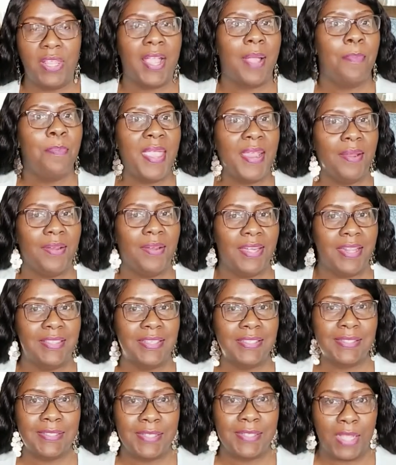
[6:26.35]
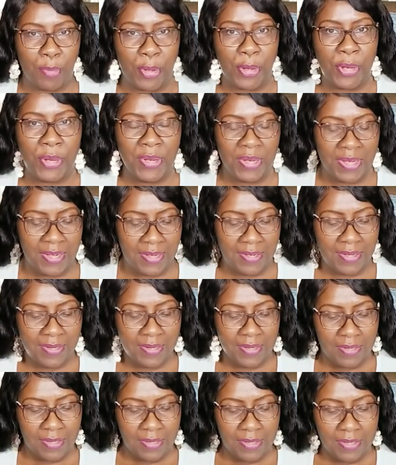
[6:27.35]
I got married in the summer.
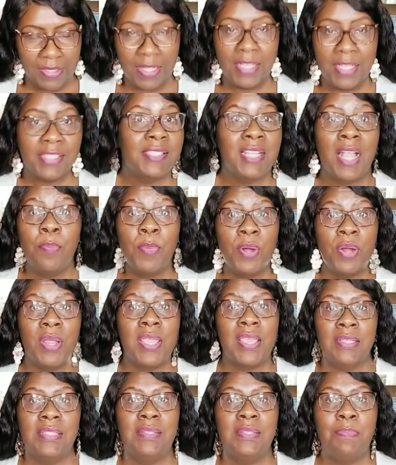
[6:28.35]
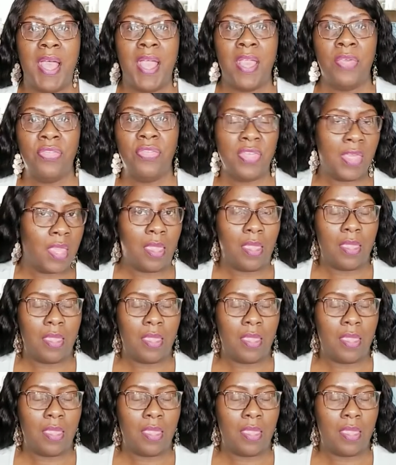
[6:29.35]
Summer is my thing.